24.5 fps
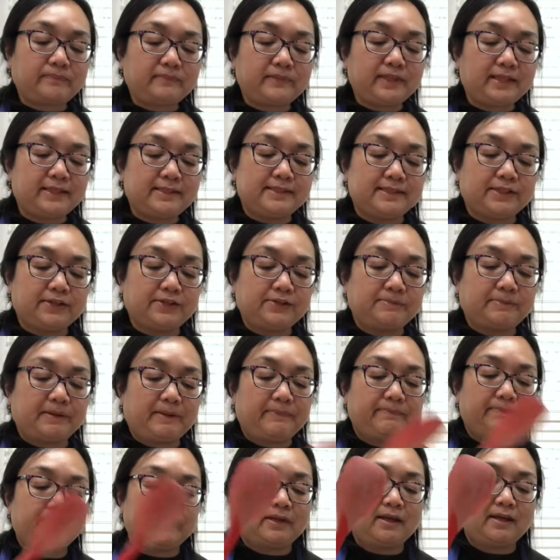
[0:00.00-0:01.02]
Excuse me.
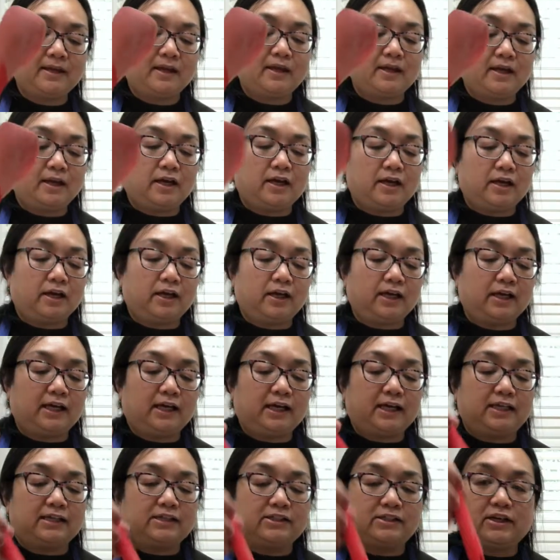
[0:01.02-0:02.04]
All
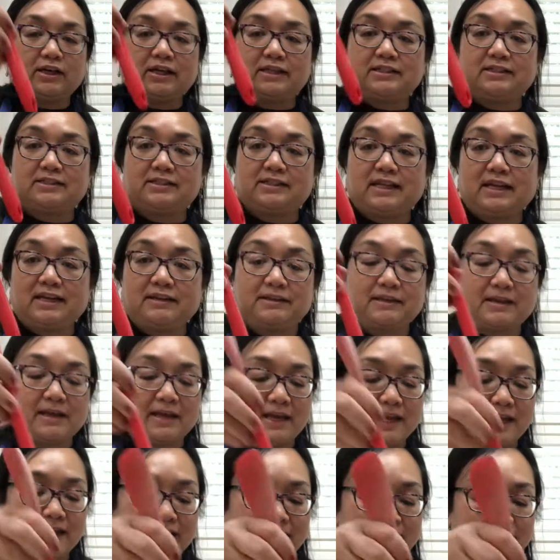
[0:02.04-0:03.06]
right, so I just take
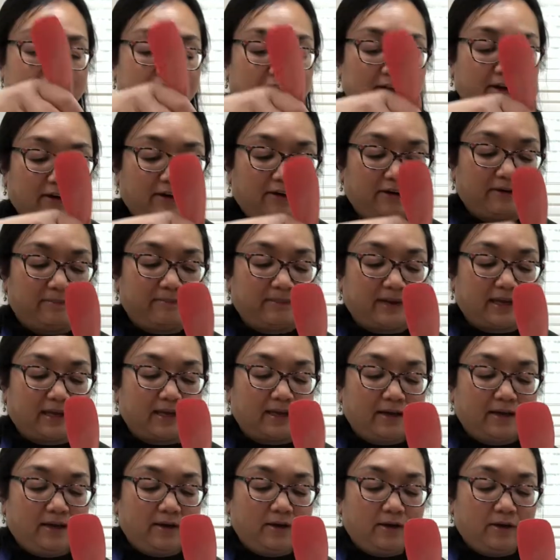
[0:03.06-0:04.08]
the end here and make
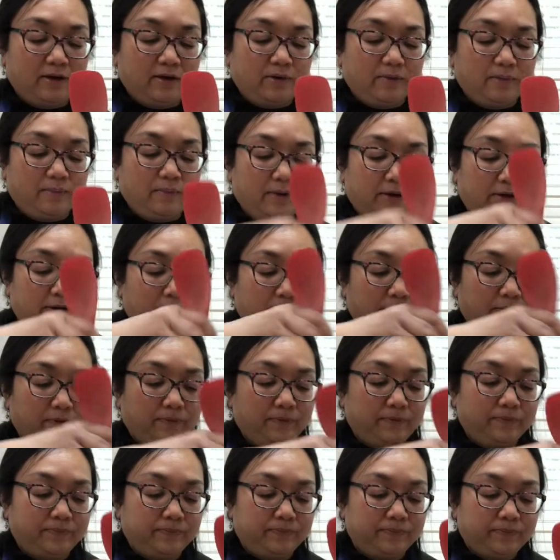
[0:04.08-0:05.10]
1
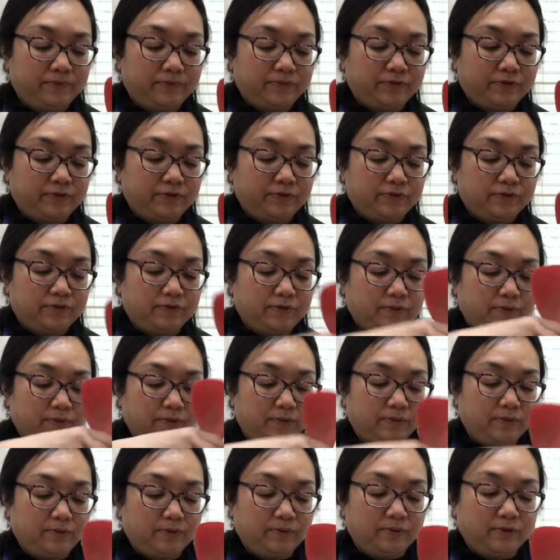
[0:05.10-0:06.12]
hole, 2
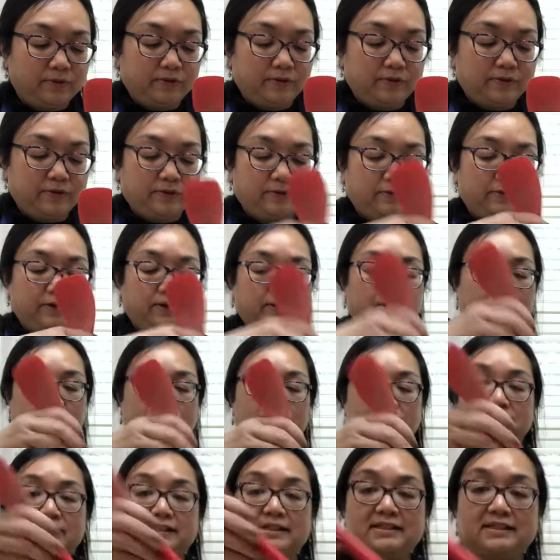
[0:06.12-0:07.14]
holes, 3 holes.
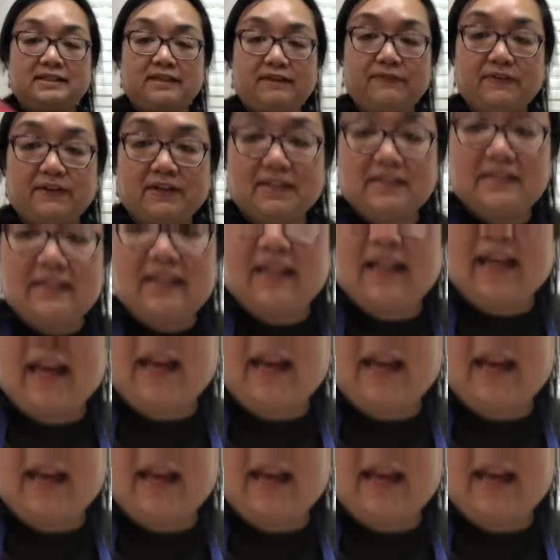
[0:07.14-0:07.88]
Let's see if you can see that.